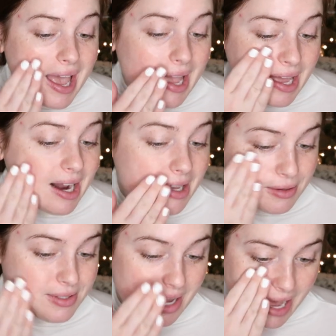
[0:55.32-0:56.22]
and i
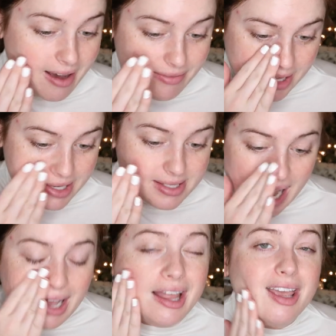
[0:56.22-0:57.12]
used to have this
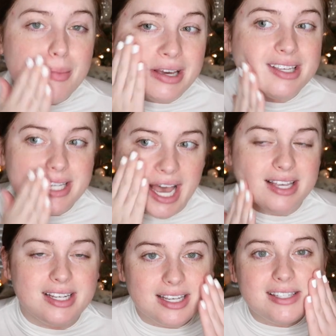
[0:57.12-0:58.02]
i like it because it
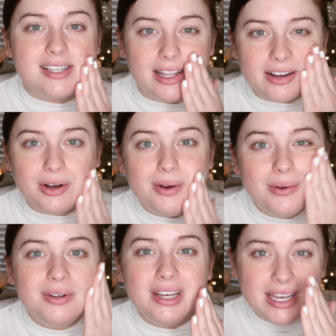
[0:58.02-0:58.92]
has like a
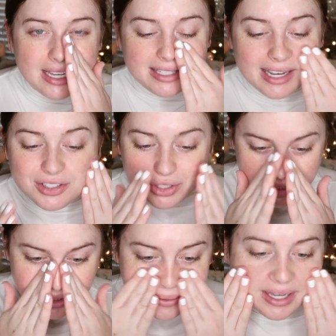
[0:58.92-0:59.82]
silicone
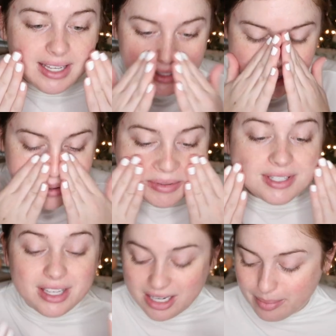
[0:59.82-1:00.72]
texture to it and so i'm
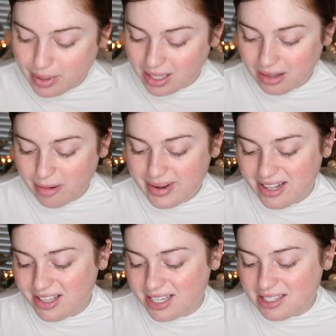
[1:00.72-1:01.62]
just going to put a little
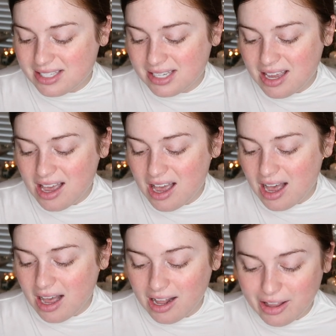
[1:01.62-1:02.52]
bit of this
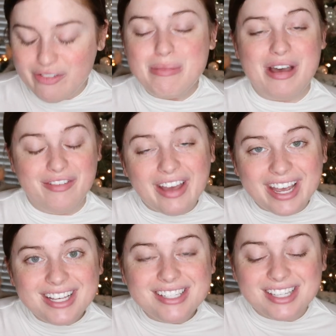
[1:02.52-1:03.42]
all over my
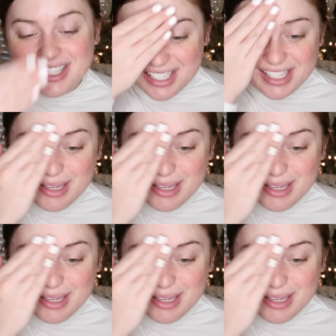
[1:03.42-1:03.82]
face because it